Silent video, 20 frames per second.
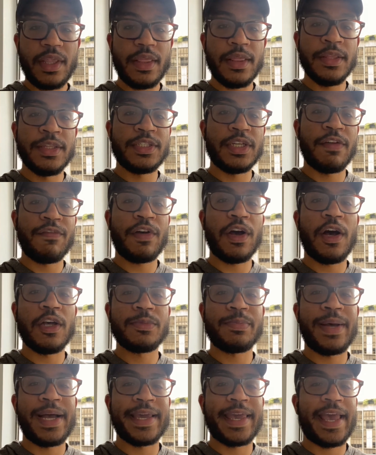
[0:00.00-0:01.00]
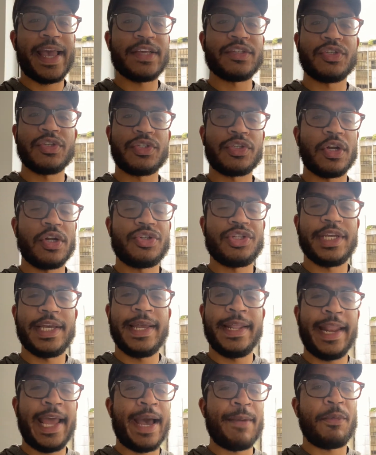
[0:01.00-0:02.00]
Tough Calls Podcast. Just search it
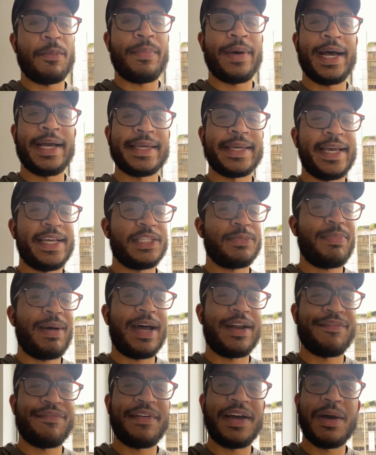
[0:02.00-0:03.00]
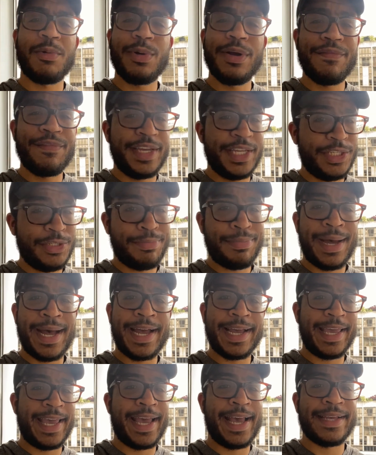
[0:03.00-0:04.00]
in Apple Podcasts, Spotify, wherever you get your
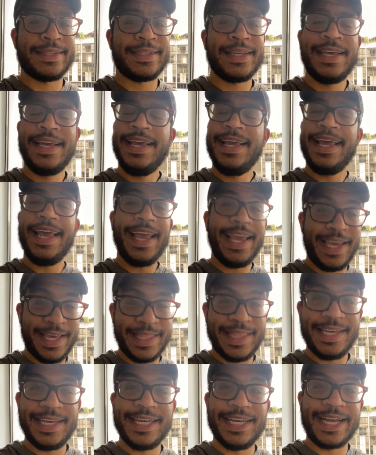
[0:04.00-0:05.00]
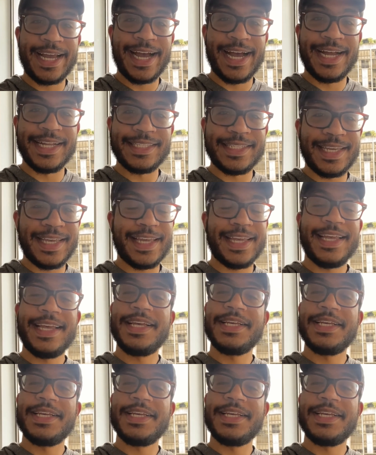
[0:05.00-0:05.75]
podcasts, and get the good content.